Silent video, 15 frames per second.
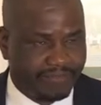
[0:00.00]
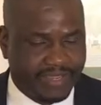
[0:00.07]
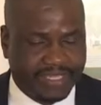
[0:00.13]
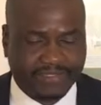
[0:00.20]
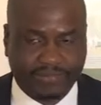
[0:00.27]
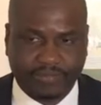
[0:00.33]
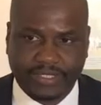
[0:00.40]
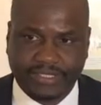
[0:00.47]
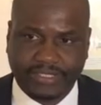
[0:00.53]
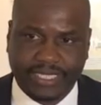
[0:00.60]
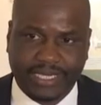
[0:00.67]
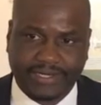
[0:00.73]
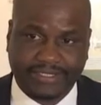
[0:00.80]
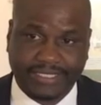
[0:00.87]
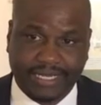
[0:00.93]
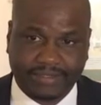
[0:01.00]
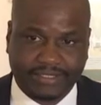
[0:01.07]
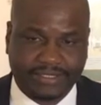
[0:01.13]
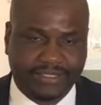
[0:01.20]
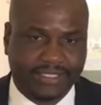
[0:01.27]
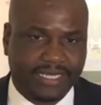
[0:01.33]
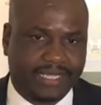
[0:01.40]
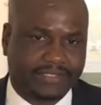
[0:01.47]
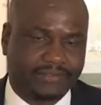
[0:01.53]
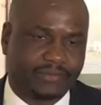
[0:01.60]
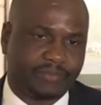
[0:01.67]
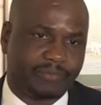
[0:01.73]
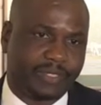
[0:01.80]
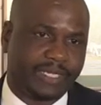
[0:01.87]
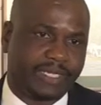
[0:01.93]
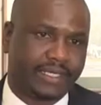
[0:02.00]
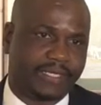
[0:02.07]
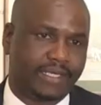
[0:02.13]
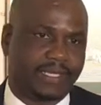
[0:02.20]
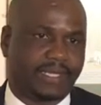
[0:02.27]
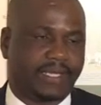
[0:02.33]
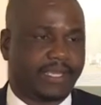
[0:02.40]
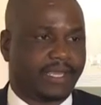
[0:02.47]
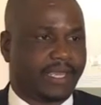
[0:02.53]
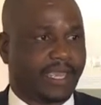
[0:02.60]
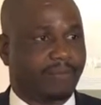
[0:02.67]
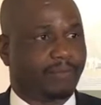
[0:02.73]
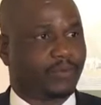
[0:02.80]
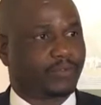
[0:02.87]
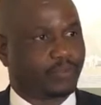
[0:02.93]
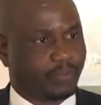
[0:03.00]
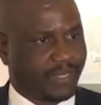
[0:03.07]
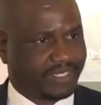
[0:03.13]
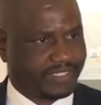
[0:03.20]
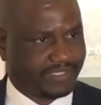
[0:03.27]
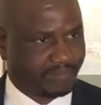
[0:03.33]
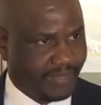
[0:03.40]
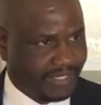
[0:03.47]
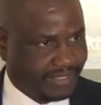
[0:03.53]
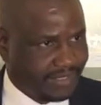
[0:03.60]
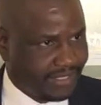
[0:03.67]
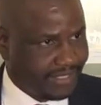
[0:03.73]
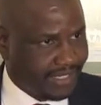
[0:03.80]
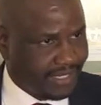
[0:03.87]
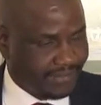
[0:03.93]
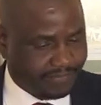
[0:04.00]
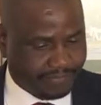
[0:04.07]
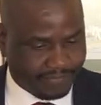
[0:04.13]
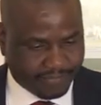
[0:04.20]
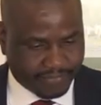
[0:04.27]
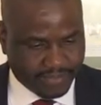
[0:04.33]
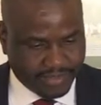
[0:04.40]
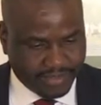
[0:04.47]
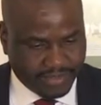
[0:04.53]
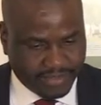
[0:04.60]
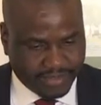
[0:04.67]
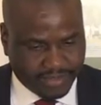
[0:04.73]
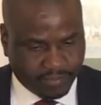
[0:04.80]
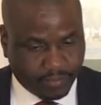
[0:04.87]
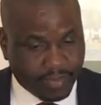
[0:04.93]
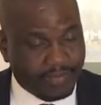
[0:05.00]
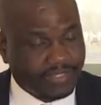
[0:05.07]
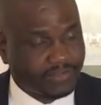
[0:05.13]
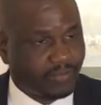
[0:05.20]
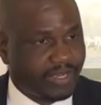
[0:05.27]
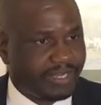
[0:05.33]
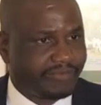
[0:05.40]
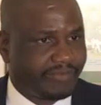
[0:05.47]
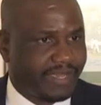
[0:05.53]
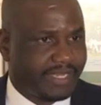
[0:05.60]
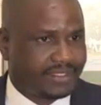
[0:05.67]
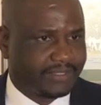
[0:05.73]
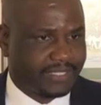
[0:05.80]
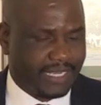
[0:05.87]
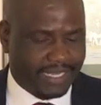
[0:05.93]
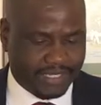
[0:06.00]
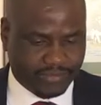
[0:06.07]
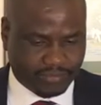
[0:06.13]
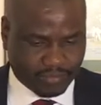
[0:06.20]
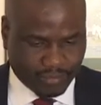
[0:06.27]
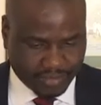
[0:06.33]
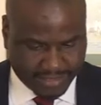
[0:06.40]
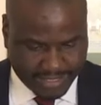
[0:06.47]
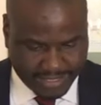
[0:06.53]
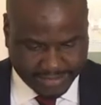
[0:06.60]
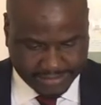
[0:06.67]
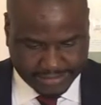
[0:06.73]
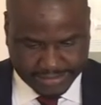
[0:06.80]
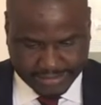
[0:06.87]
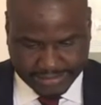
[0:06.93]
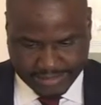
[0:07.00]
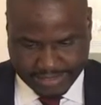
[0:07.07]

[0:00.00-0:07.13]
events which resulted in us not being able to participate in the women's qualifiers in Scotland,